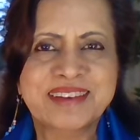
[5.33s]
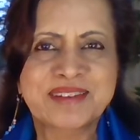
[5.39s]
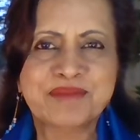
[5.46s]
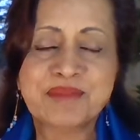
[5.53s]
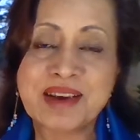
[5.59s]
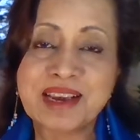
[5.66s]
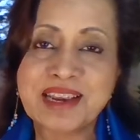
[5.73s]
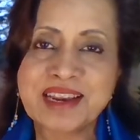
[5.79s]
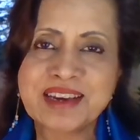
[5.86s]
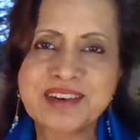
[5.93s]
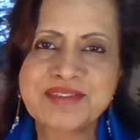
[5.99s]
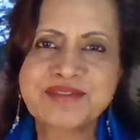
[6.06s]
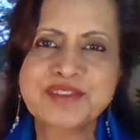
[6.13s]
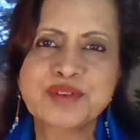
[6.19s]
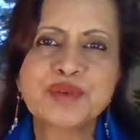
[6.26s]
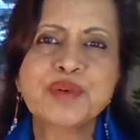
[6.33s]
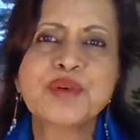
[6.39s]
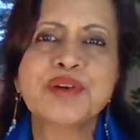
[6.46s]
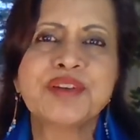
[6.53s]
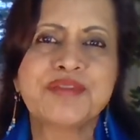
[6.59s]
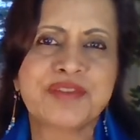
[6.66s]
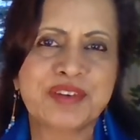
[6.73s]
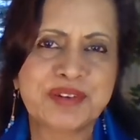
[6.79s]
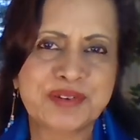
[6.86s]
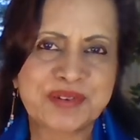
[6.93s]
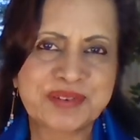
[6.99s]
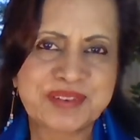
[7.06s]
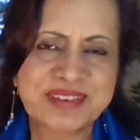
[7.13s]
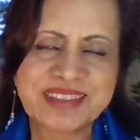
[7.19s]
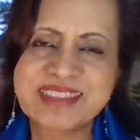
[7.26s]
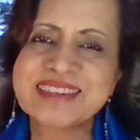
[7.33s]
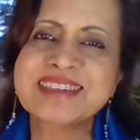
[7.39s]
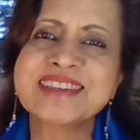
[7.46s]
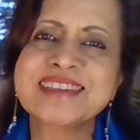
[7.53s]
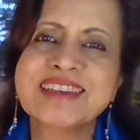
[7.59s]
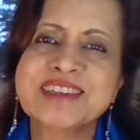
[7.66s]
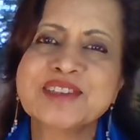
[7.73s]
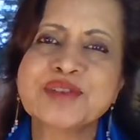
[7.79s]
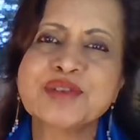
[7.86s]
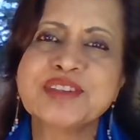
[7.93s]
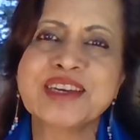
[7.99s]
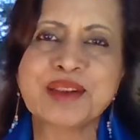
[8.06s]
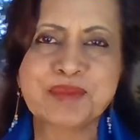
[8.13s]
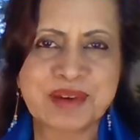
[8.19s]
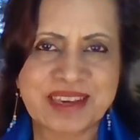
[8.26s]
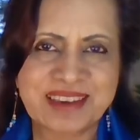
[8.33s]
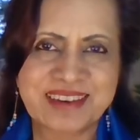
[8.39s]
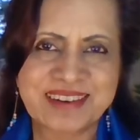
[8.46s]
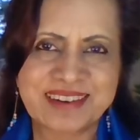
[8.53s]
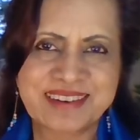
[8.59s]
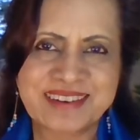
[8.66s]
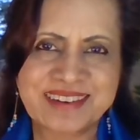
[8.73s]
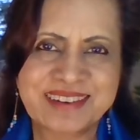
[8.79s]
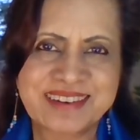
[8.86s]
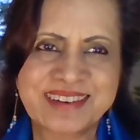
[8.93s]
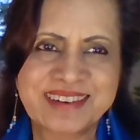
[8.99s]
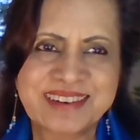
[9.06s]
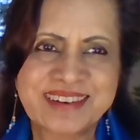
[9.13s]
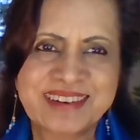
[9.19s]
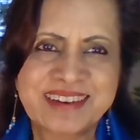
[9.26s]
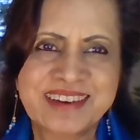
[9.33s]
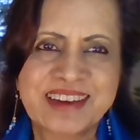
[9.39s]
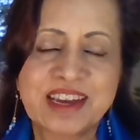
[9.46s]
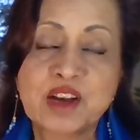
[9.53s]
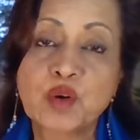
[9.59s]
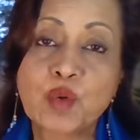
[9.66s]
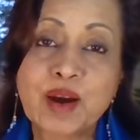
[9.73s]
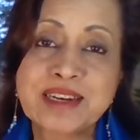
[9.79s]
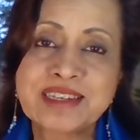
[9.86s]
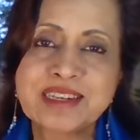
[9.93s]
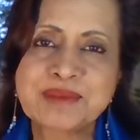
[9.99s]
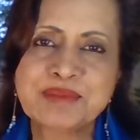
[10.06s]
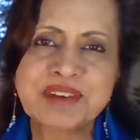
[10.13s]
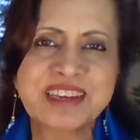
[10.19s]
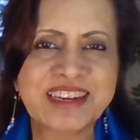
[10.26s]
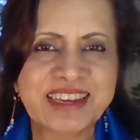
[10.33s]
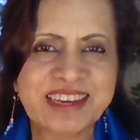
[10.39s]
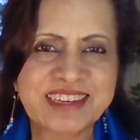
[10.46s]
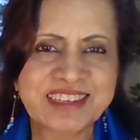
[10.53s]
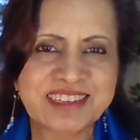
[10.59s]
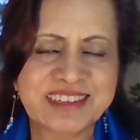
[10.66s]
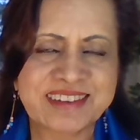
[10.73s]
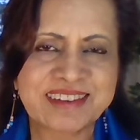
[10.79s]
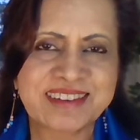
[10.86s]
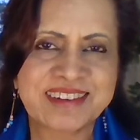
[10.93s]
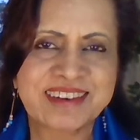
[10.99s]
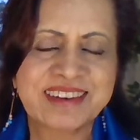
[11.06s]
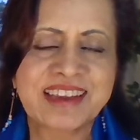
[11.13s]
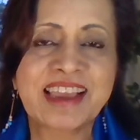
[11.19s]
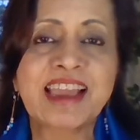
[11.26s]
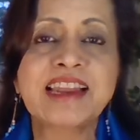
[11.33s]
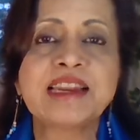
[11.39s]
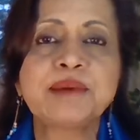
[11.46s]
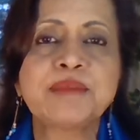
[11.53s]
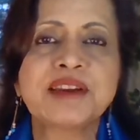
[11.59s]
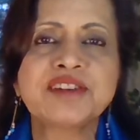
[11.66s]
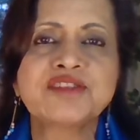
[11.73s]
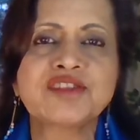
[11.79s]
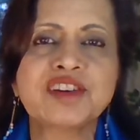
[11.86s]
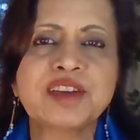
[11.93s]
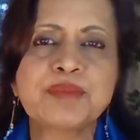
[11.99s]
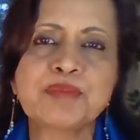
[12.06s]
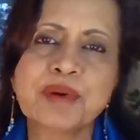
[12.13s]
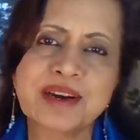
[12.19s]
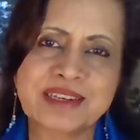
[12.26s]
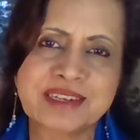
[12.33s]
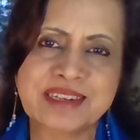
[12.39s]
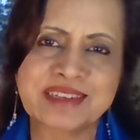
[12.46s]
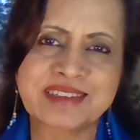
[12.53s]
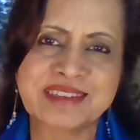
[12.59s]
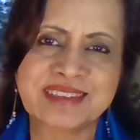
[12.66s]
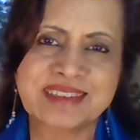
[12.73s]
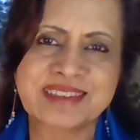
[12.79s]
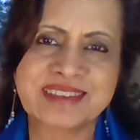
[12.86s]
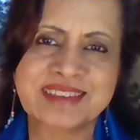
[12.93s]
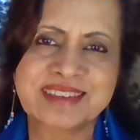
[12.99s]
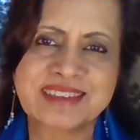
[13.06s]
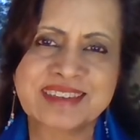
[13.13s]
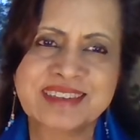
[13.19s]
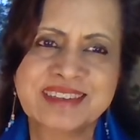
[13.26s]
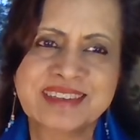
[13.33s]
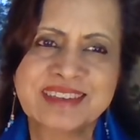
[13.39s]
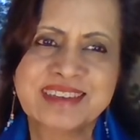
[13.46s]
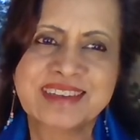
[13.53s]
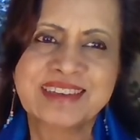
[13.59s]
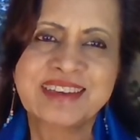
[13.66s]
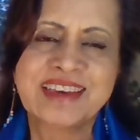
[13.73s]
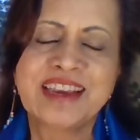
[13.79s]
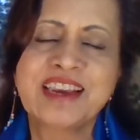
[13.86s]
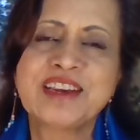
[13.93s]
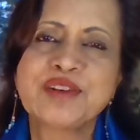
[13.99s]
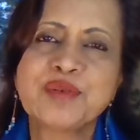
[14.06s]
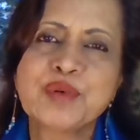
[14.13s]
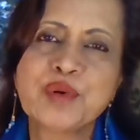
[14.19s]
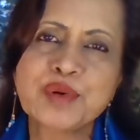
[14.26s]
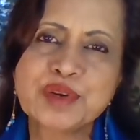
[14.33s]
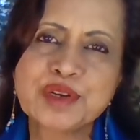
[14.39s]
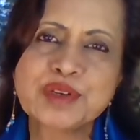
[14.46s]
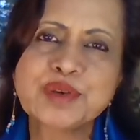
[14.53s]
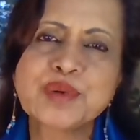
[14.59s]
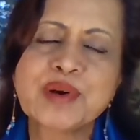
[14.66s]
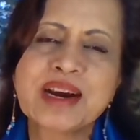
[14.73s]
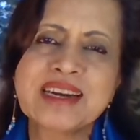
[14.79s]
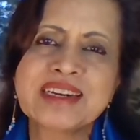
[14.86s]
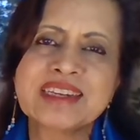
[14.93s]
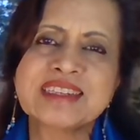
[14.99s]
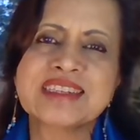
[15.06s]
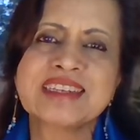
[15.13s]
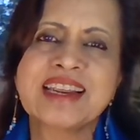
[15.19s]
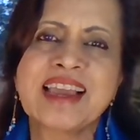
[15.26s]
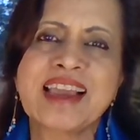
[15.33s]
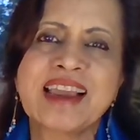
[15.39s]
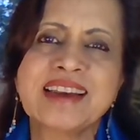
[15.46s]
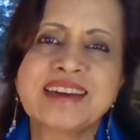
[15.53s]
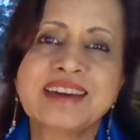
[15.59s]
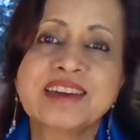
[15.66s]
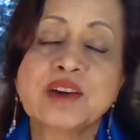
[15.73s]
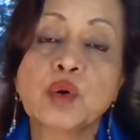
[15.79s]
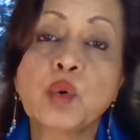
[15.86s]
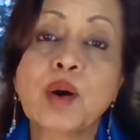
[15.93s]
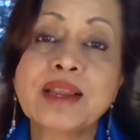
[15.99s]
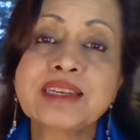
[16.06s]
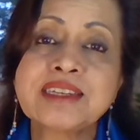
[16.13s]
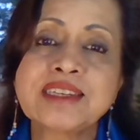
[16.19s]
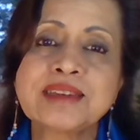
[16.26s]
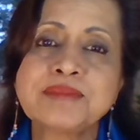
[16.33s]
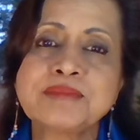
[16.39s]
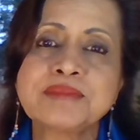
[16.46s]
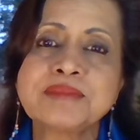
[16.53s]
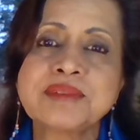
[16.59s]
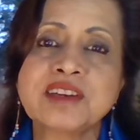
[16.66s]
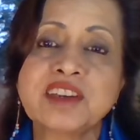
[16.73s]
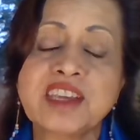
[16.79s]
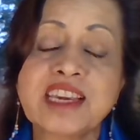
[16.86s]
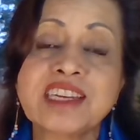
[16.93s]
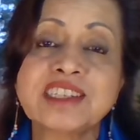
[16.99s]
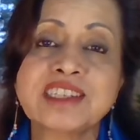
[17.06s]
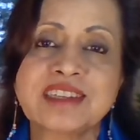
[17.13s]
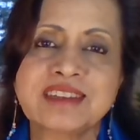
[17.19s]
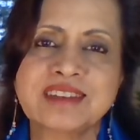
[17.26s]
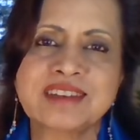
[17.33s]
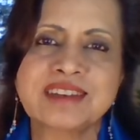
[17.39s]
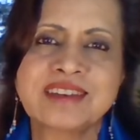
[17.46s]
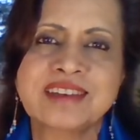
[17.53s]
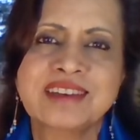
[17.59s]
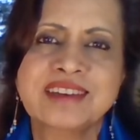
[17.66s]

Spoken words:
My love to all of you. This is Anshu Sharma here. Quantum creation, elementary particles. In order to understand quantum creation,